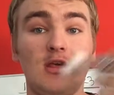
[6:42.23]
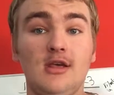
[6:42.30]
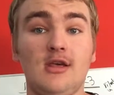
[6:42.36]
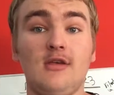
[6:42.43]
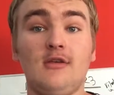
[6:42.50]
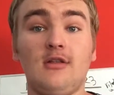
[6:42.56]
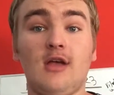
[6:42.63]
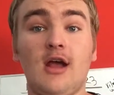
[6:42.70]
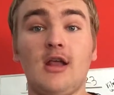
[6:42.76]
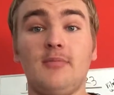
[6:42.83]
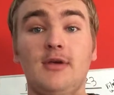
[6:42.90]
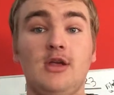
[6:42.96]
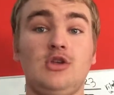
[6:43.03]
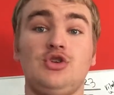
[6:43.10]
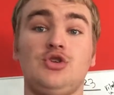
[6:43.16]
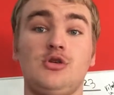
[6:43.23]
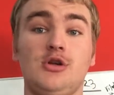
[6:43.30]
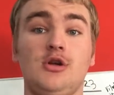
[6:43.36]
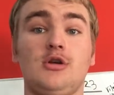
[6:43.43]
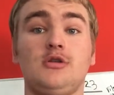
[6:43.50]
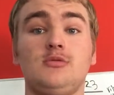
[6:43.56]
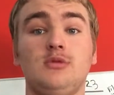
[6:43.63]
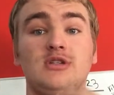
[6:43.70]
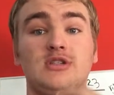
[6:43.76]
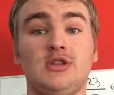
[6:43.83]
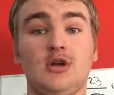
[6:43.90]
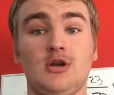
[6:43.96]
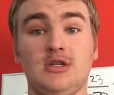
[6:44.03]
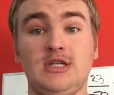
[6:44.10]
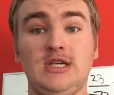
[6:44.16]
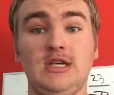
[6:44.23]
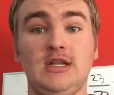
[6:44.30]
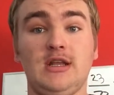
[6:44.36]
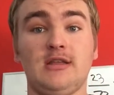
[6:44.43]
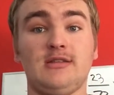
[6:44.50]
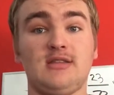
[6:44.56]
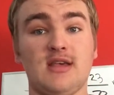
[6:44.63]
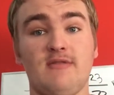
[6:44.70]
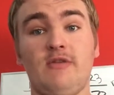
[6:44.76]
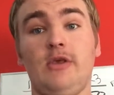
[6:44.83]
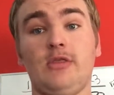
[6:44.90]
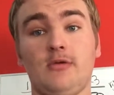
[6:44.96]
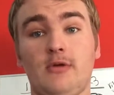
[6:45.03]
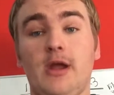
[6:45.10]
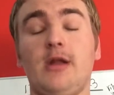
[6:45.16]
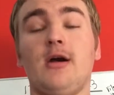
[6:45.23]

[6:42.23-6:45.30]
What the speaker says: his lineup in juniors was 13 and 73,